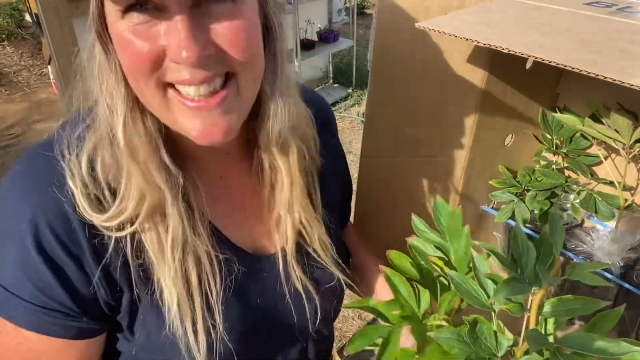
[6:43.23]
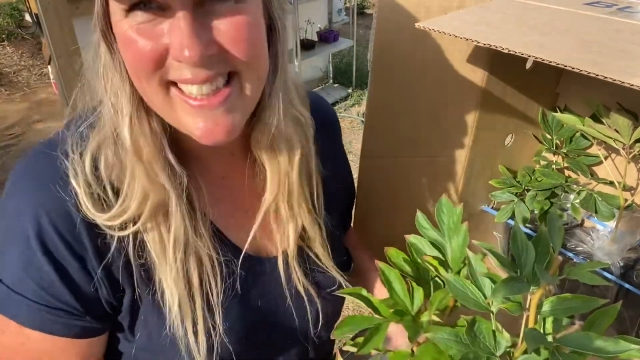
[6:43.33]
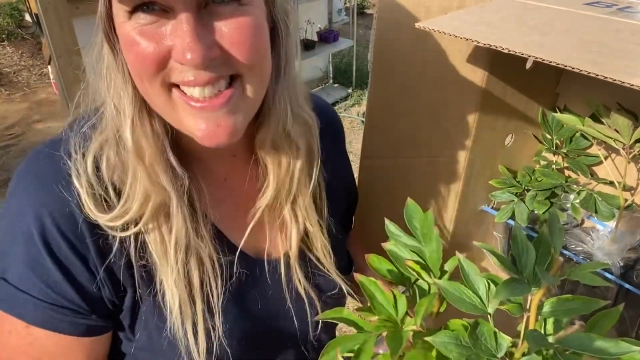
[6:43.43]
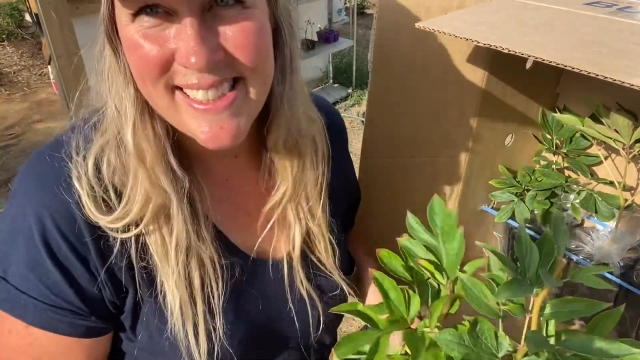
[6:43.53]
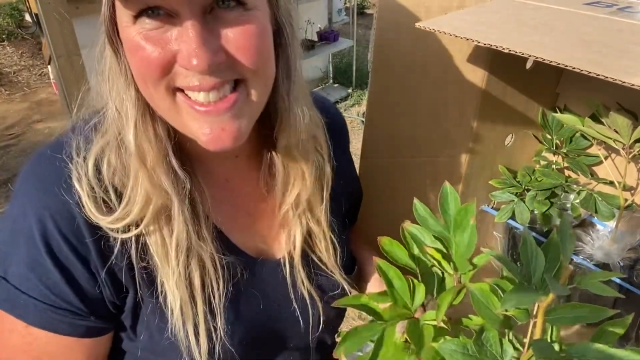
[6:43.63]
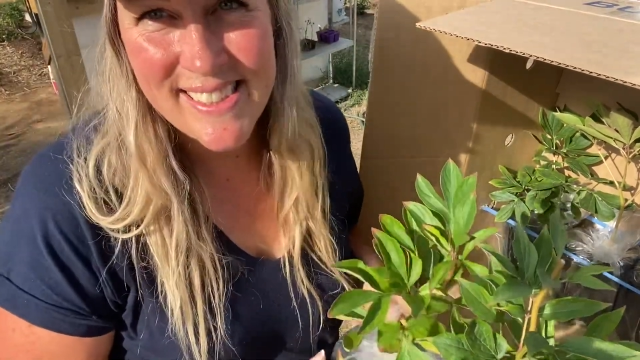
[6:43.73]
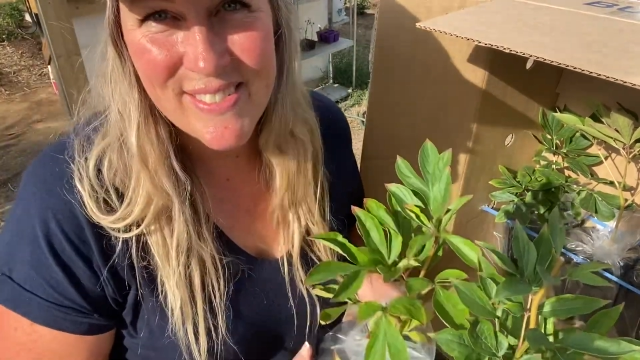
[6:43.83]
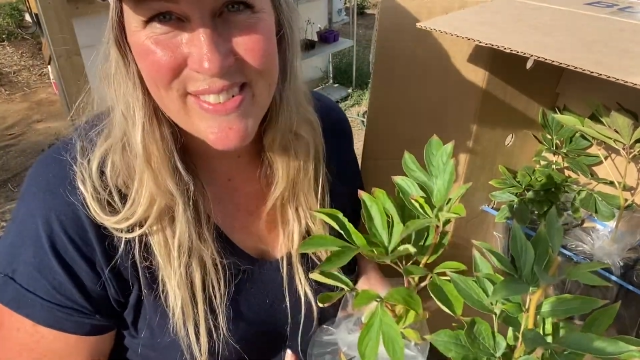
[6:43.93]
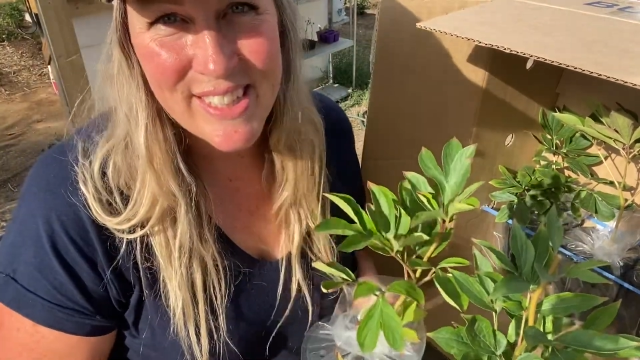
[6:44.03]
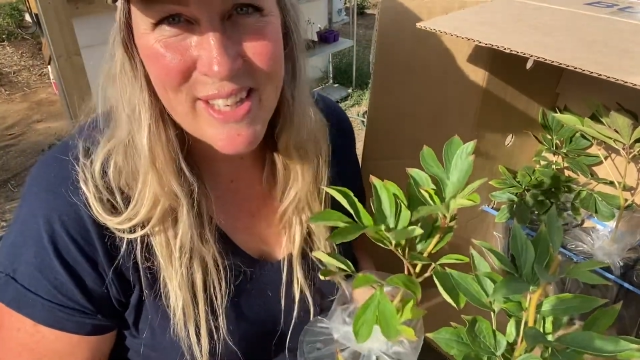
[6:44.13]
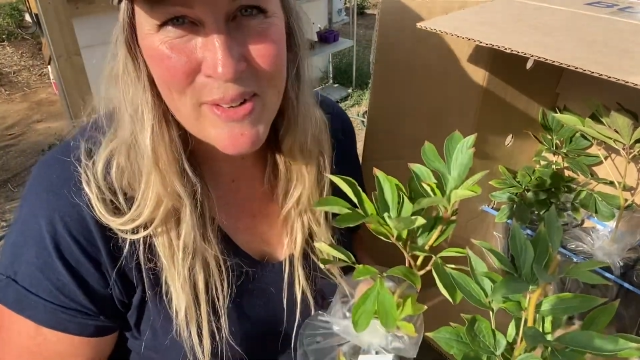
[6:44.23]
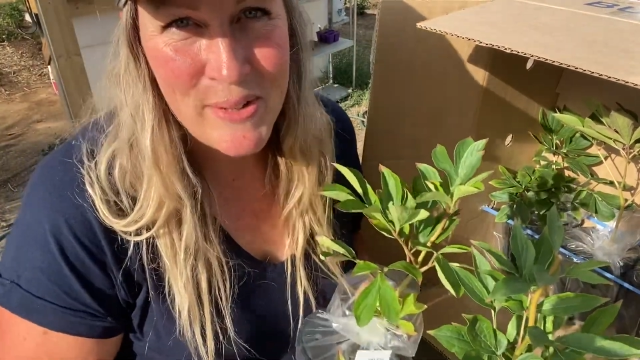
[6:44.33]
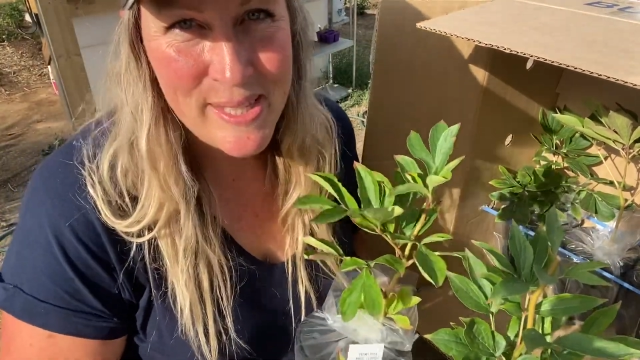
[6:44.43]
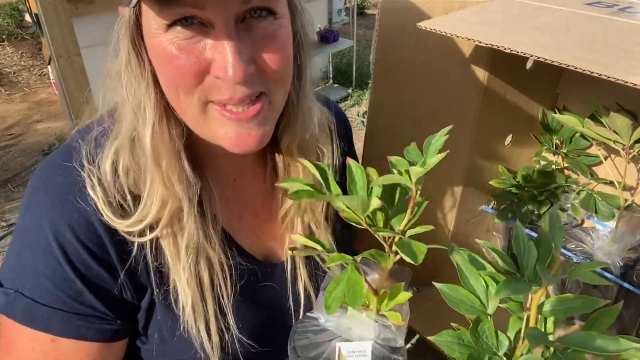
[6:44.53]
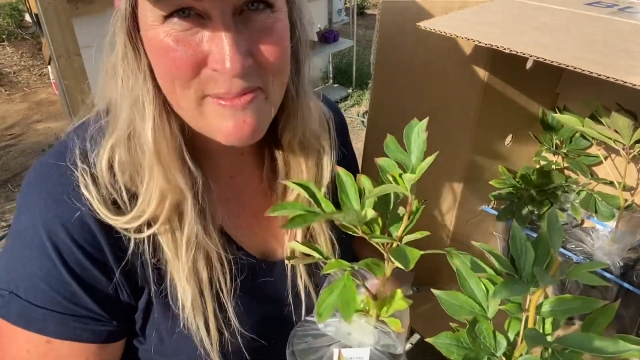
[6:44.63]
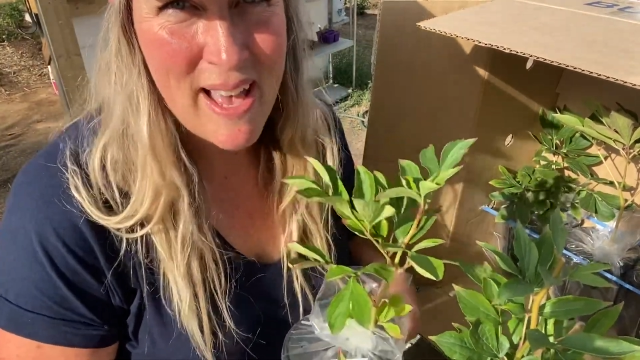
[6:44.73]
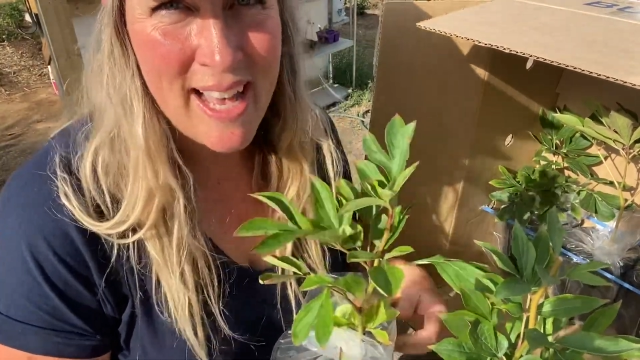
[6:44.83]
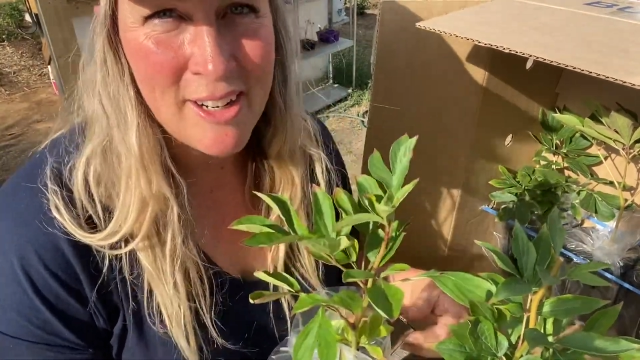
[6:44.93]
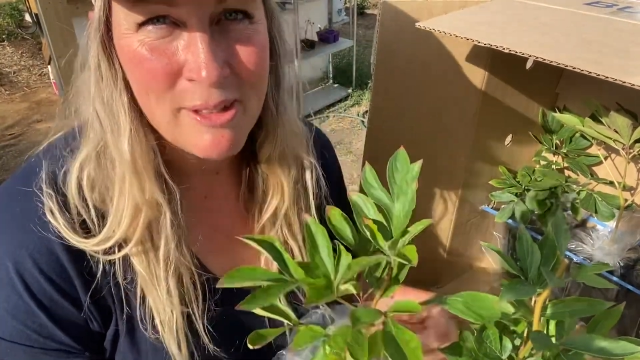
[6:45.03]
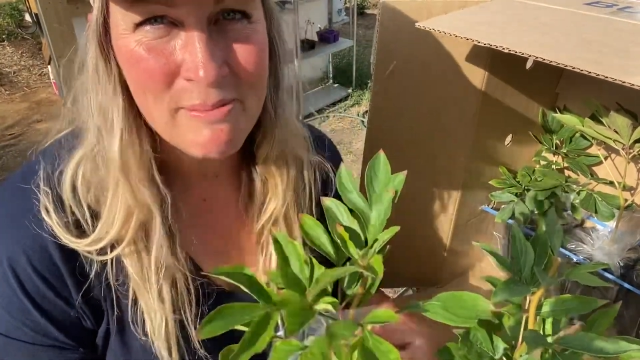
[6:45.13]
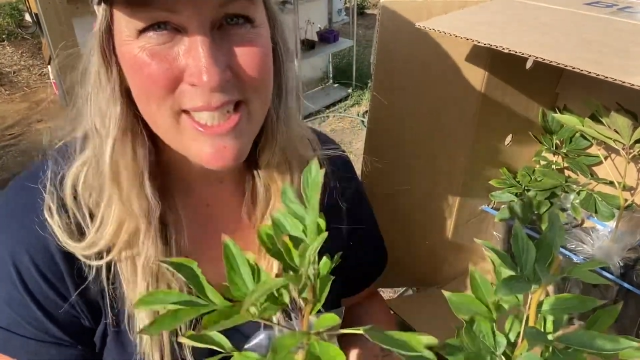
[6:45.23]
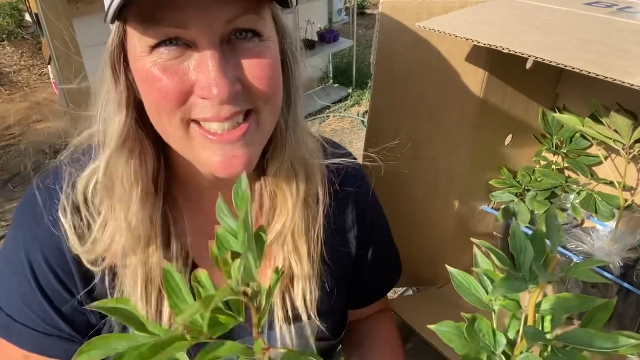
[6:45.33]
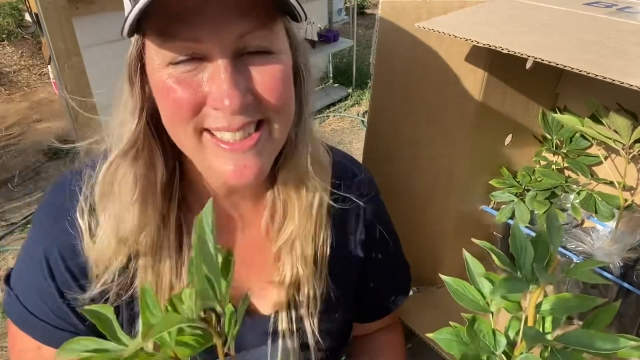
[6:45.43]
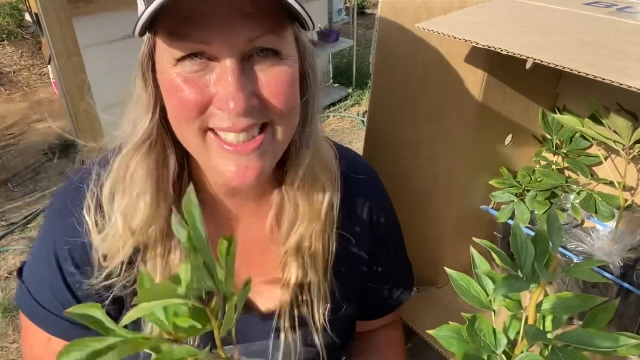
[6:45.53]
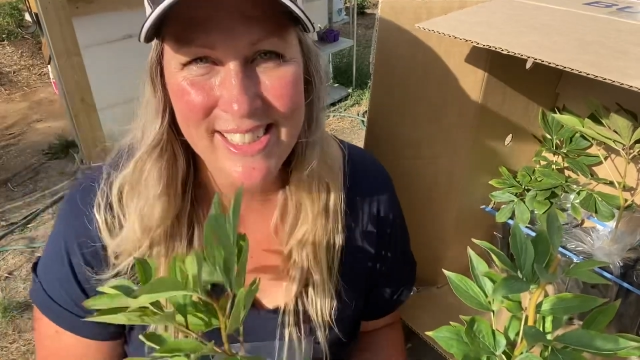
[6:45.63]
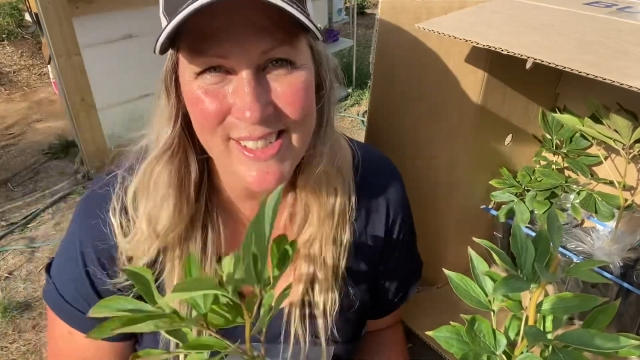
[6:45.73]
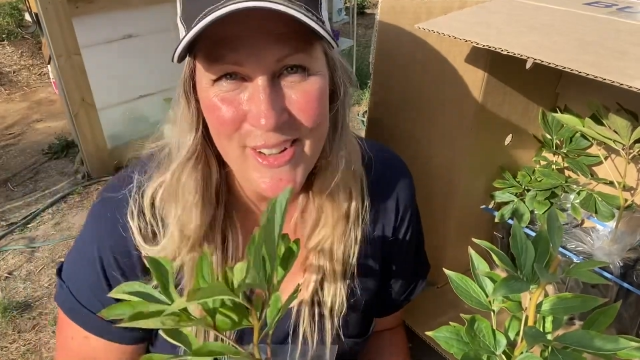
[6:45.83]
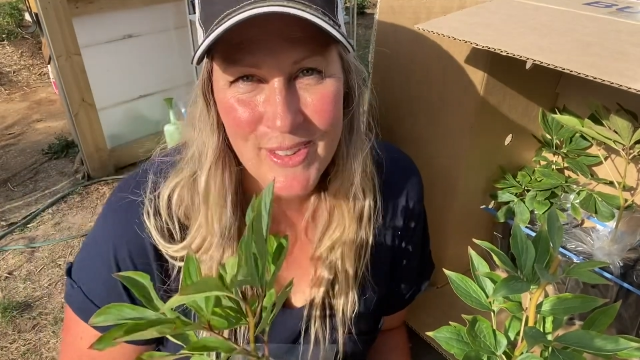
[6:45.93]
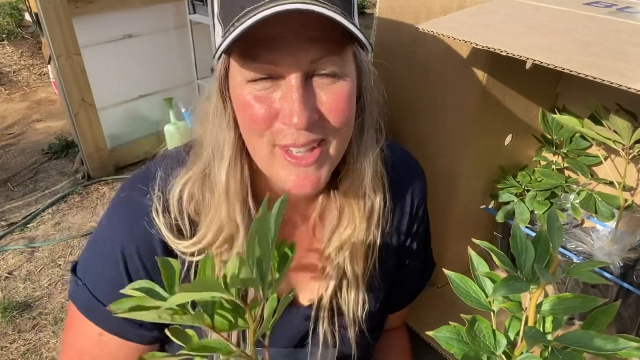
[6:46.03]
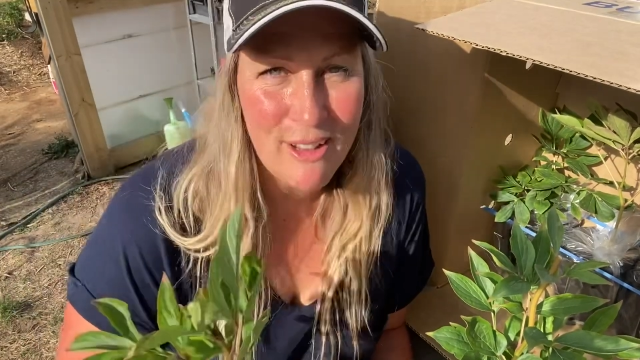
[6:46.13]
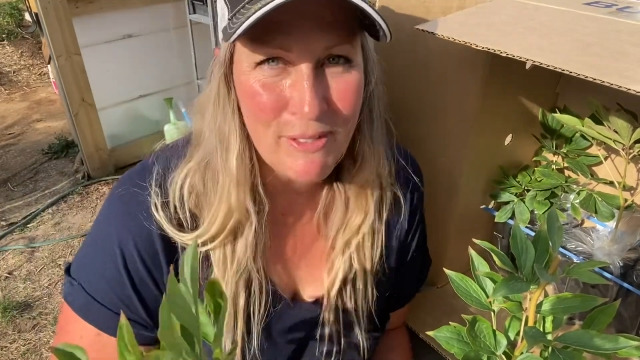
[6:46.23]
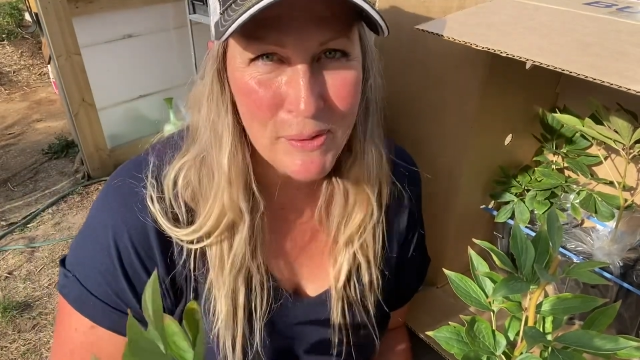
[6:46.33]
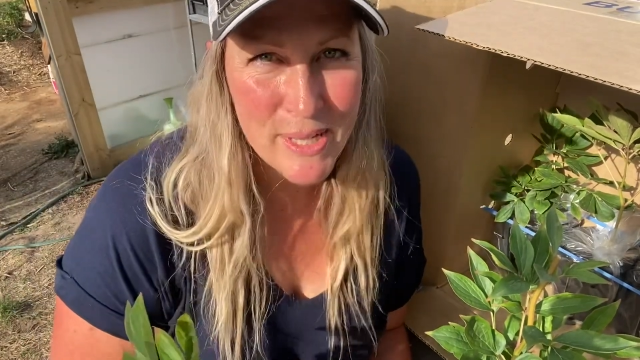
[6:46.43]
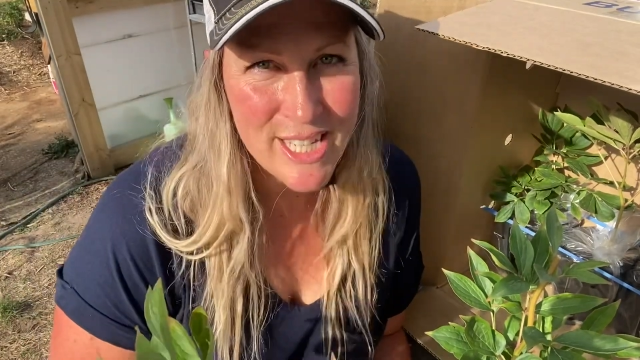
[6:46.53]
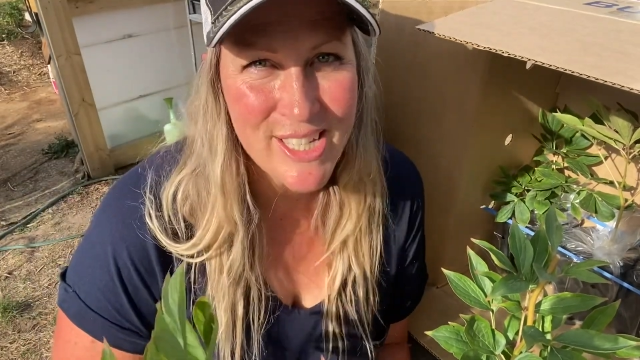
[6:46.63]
this is really awesome and I'm just so looking forward